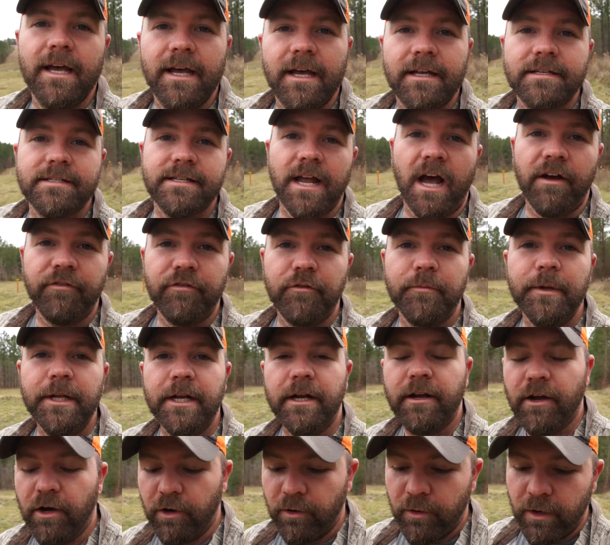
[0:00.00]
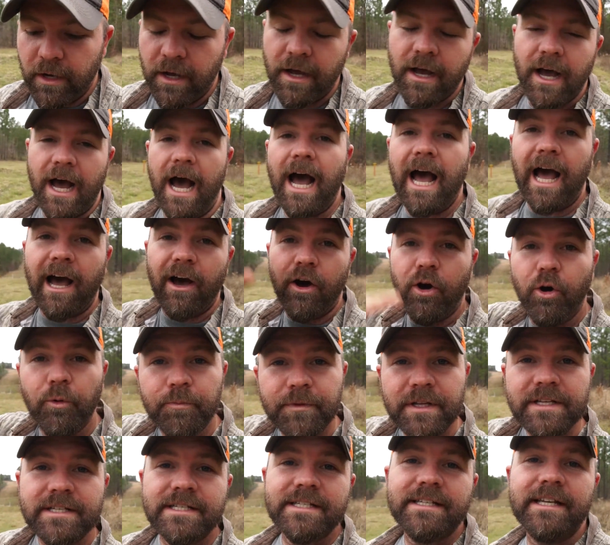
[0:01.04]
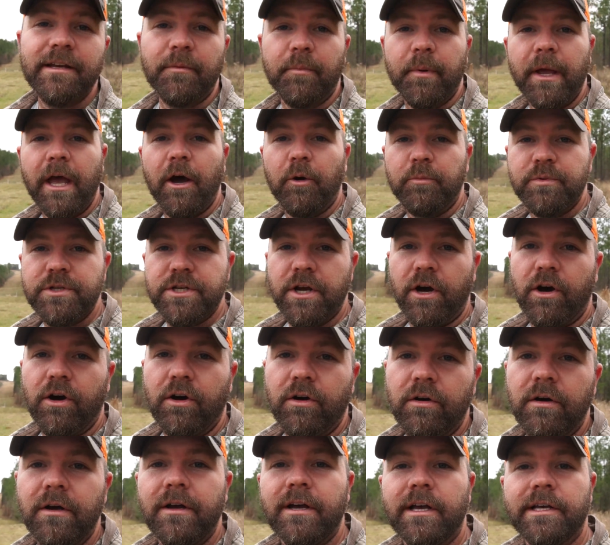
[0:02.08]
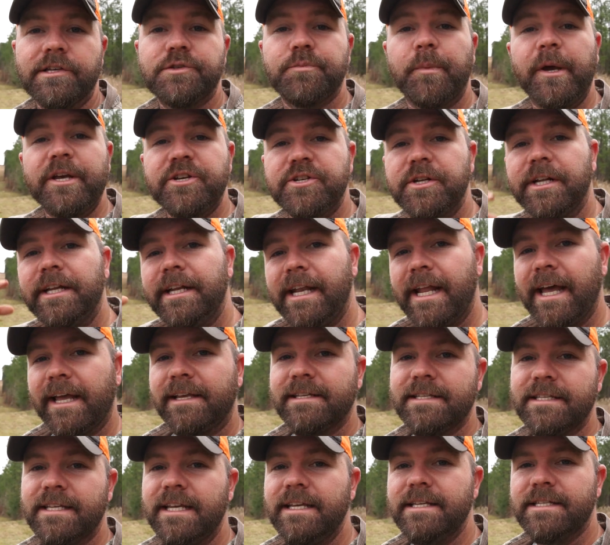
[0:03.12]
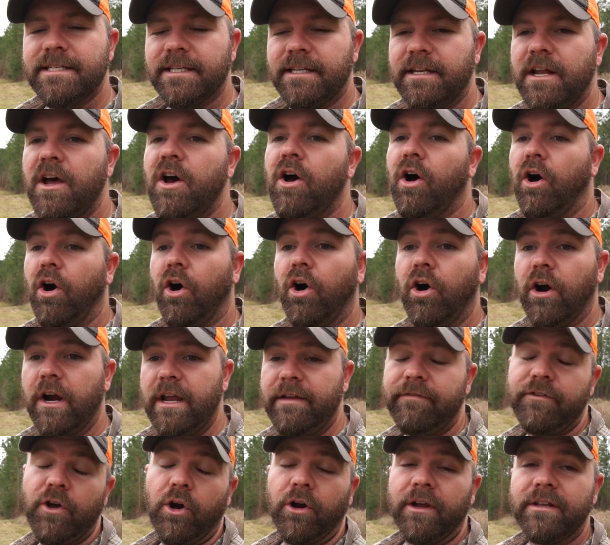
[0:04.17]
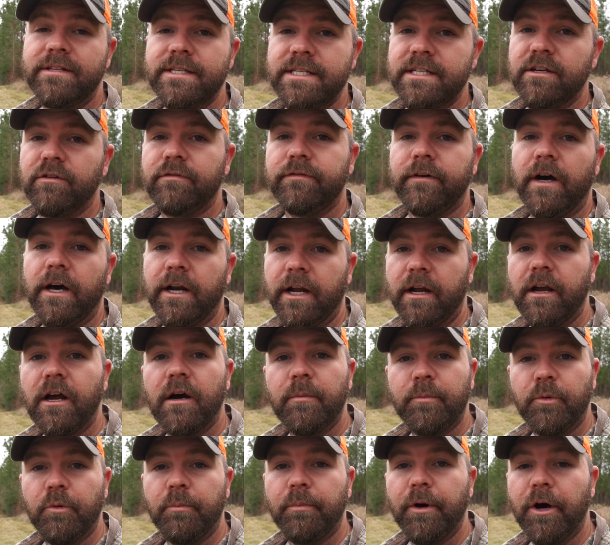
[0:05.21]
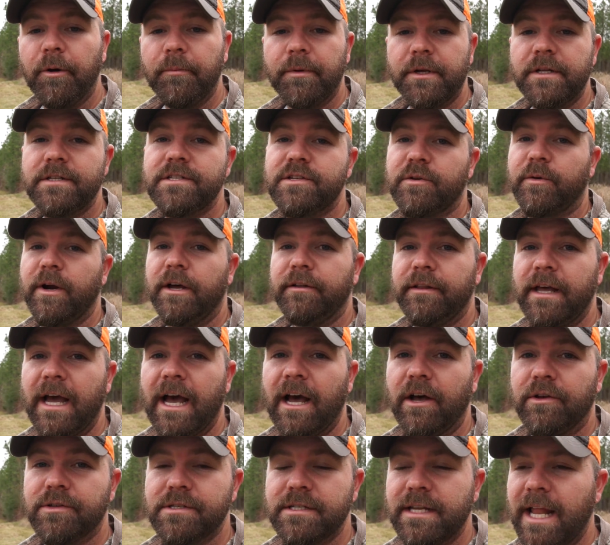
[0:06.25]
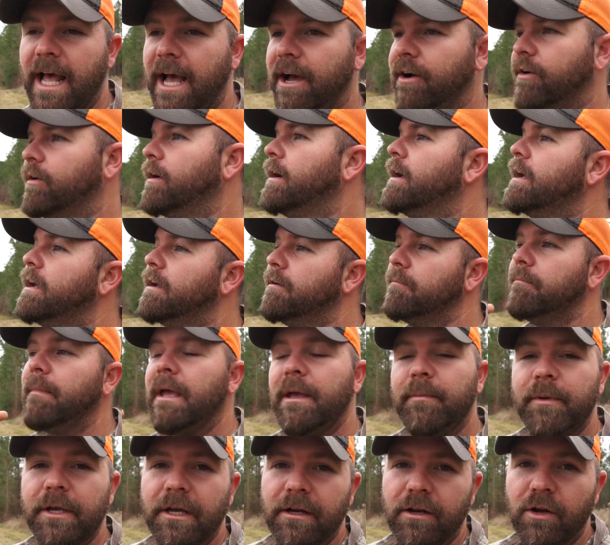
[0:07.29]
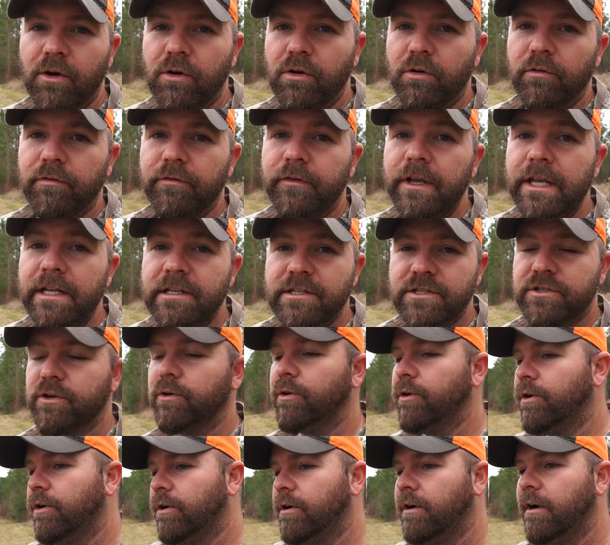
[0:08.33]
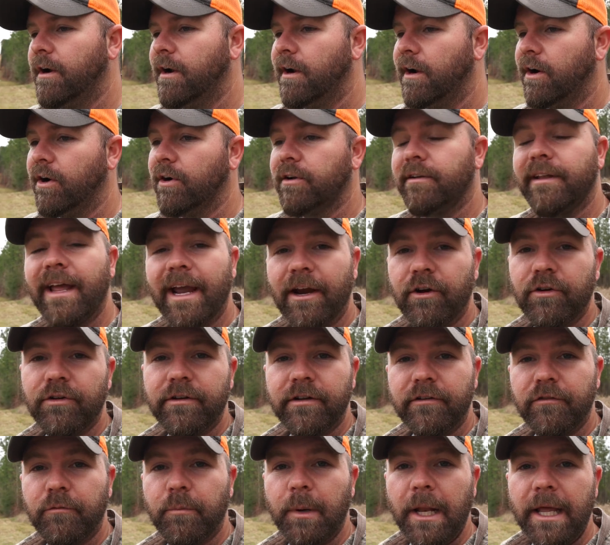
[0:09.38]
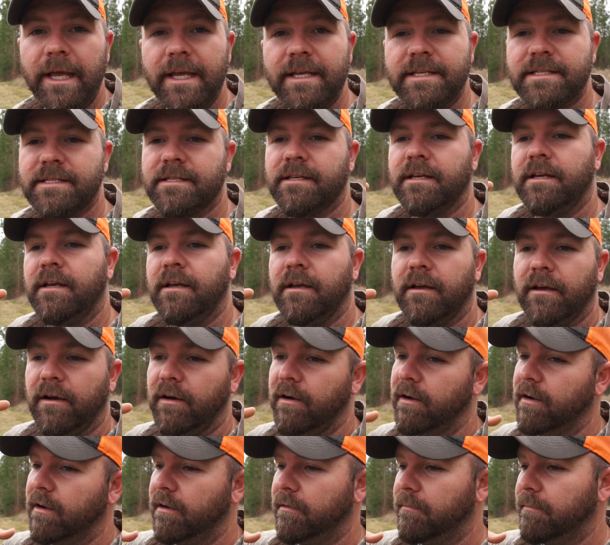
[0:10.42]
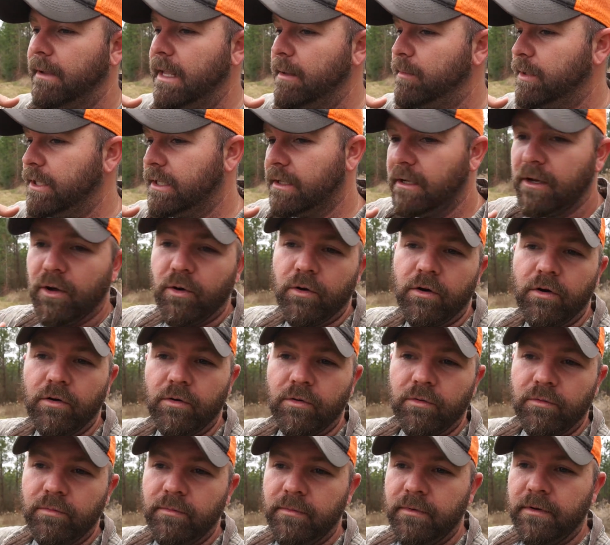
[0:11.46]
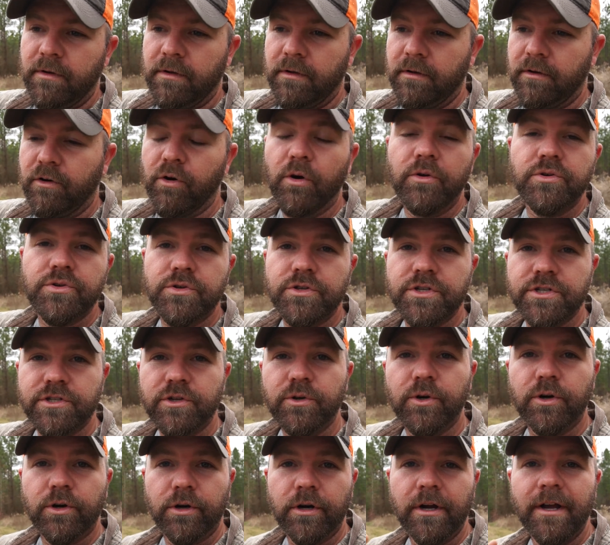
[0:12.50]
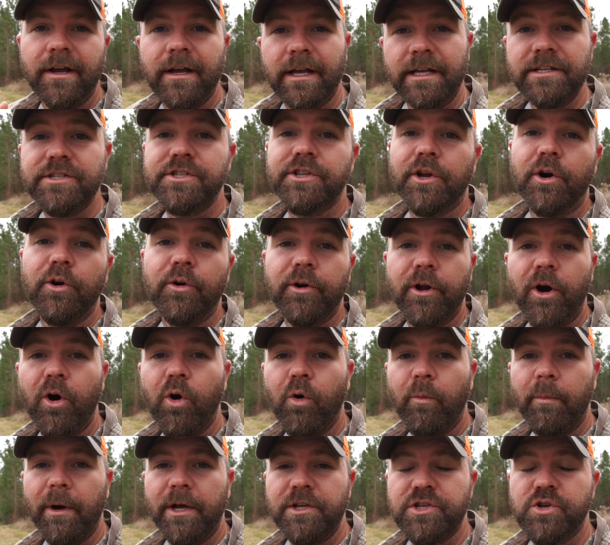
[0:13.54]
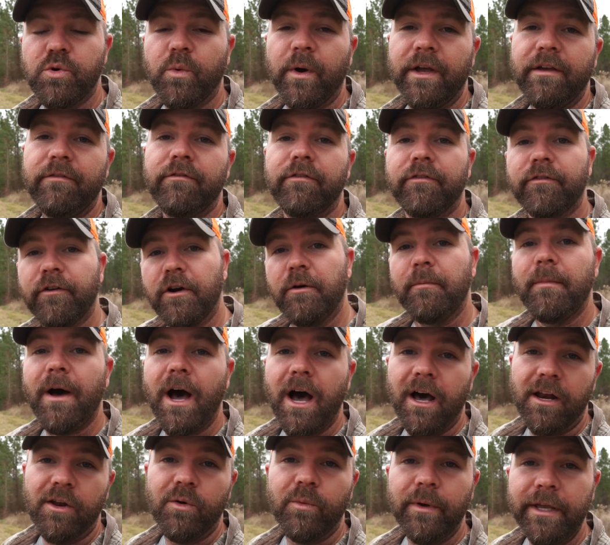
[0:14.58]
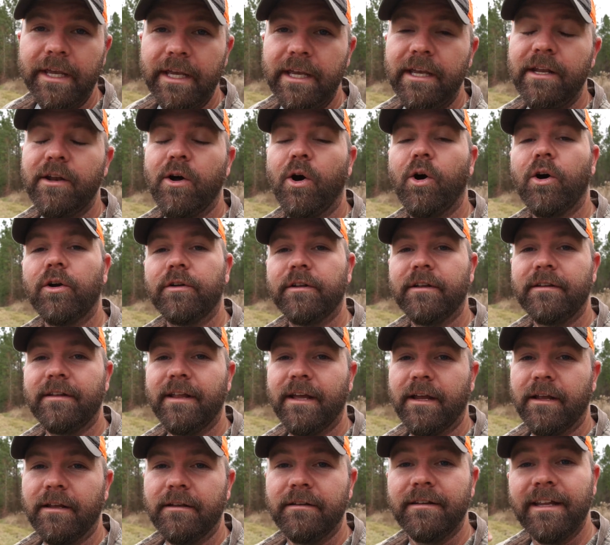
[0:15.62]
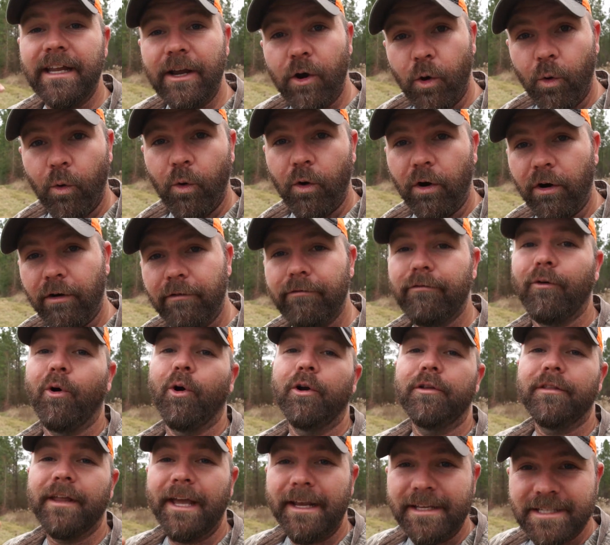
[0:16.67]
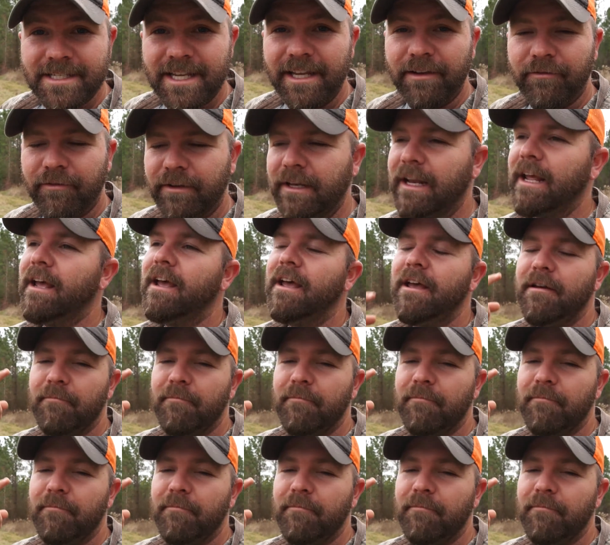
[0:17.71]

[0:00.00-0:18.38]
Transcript: It's time for me to go. I hope this tip helps y'all, especially next season, or if y'all can still find a couple pumpkins around the house now. Maybe a local feed store or a decorative place, maybe a local grocery store is throwing a whole bunch away from Halloween or the decor for Thanksgiving.